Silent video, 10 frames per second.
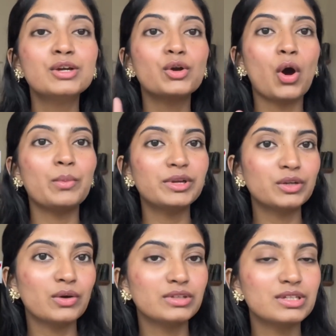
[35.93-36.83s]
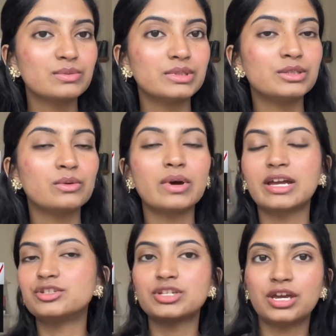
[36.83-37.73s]
comment on this video
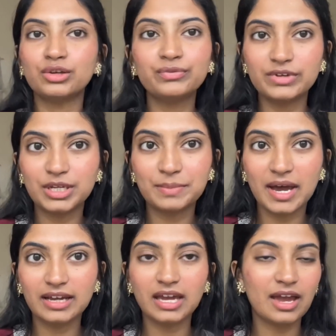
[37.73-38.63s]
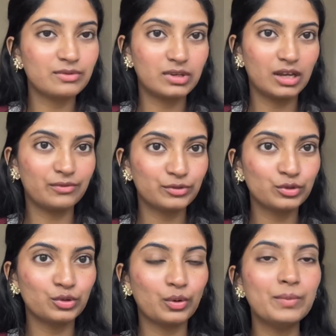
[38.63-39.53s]
and share your feedback. I would love to
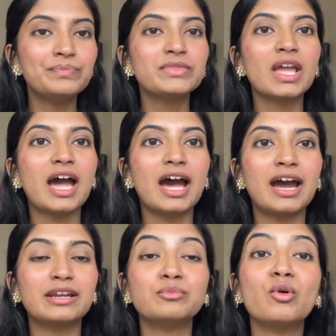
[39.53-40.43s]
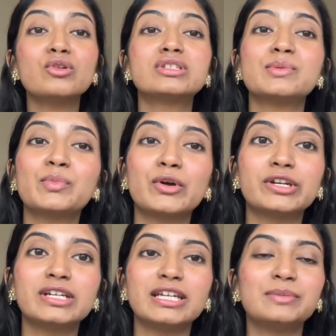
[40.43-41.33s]
know. And most
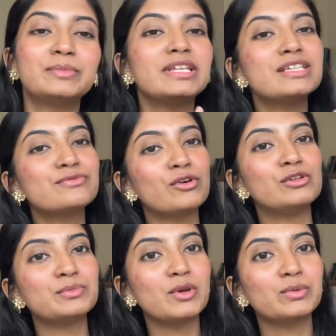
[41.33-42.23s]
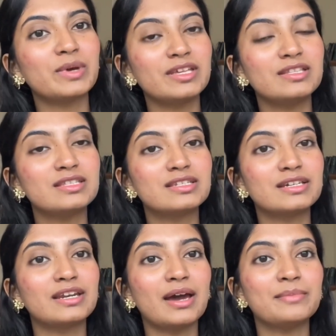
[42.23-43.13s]
importantly, please follow me on my
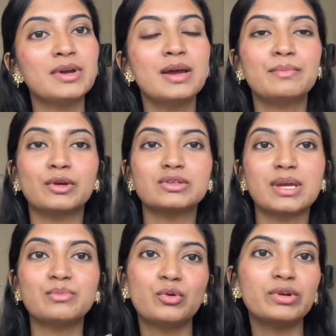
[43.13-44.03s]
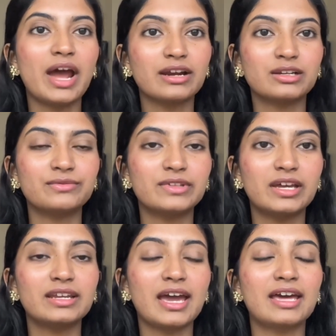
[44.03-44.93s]
Instagram because I'm more active
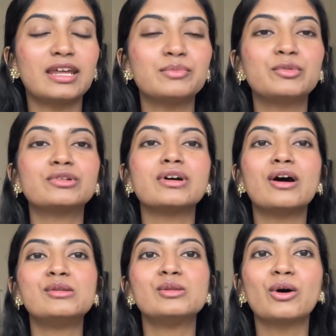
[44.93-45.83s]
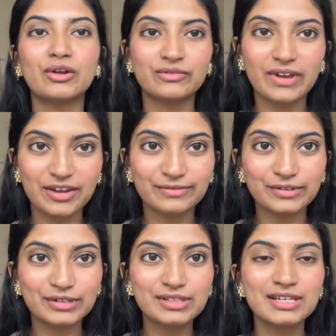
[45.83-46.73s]
there and I put a lot of
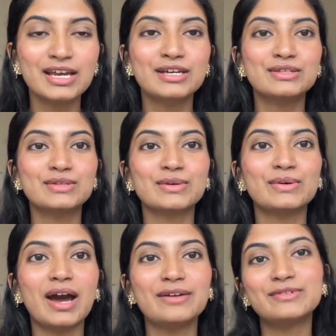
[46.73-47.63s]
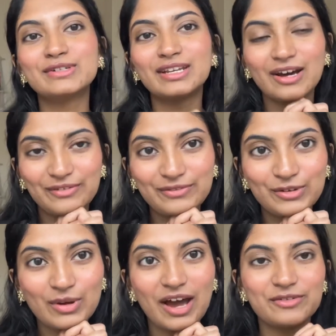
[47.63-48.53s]
efforts. So I would love
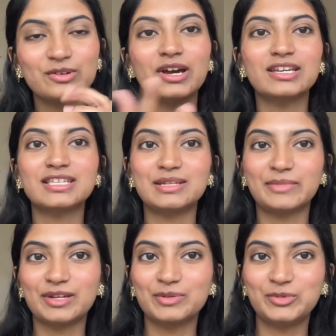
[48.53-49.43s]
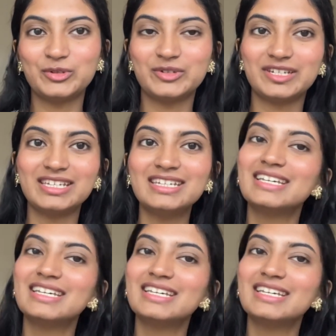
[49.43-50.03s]
to have you guys in my community.